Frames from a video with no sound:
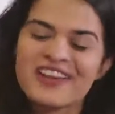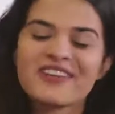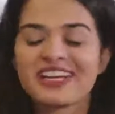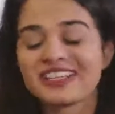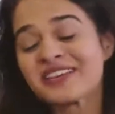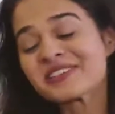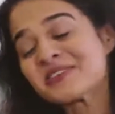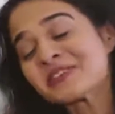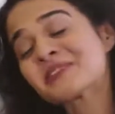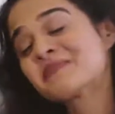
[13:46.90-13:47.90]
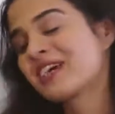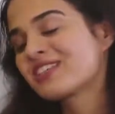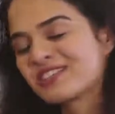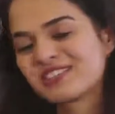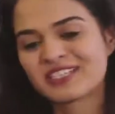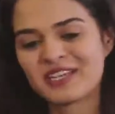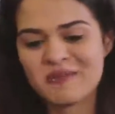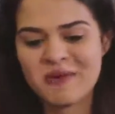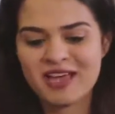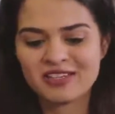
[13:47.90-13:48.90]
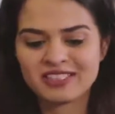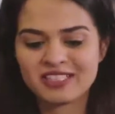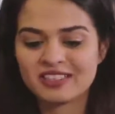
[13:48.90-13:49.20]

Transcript: Right, now you also mentioned about